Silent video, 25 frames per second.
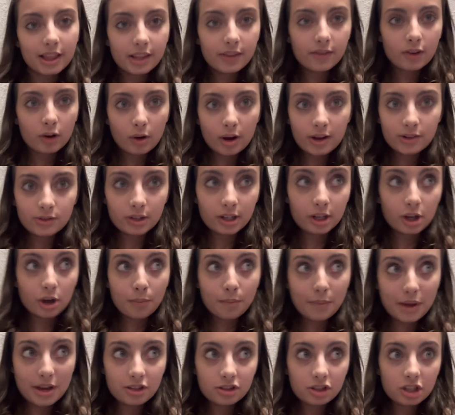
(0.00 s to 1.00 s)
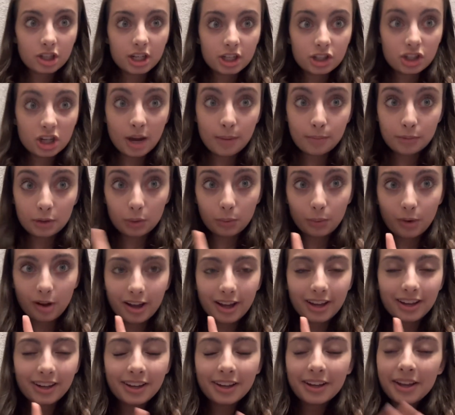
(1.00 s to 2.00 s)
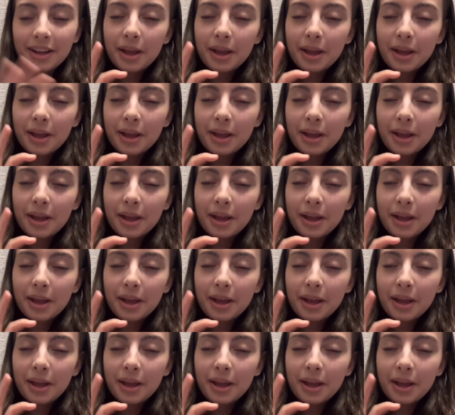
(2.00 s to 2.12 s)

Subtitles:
Olivia Rodrigo mentioned in chapter 1.